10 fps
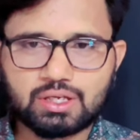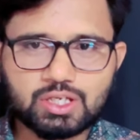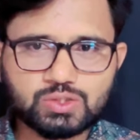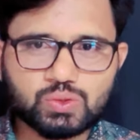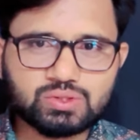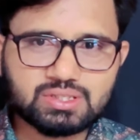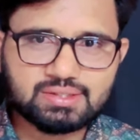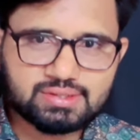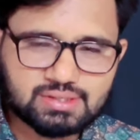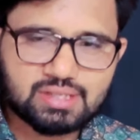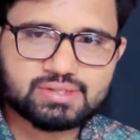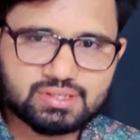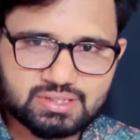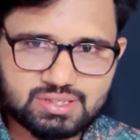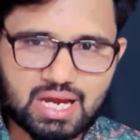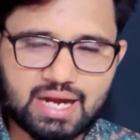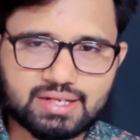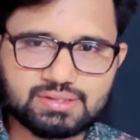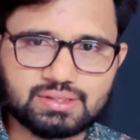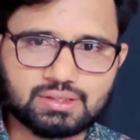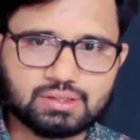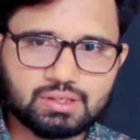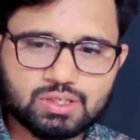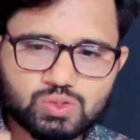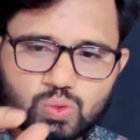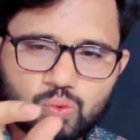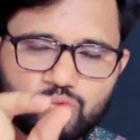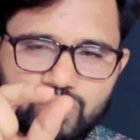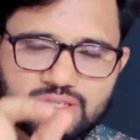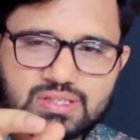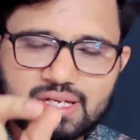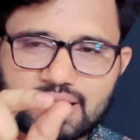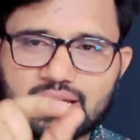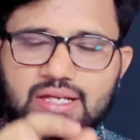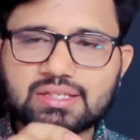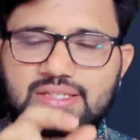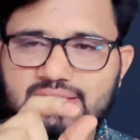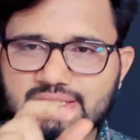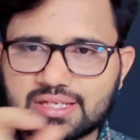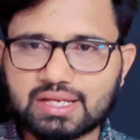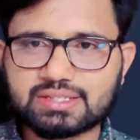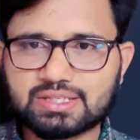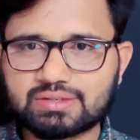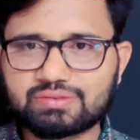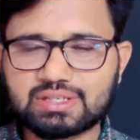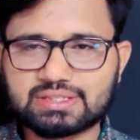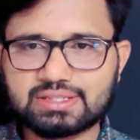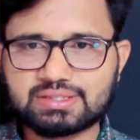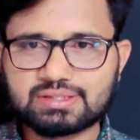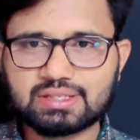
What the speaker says: So this is the strategy. So first learn the structure for this.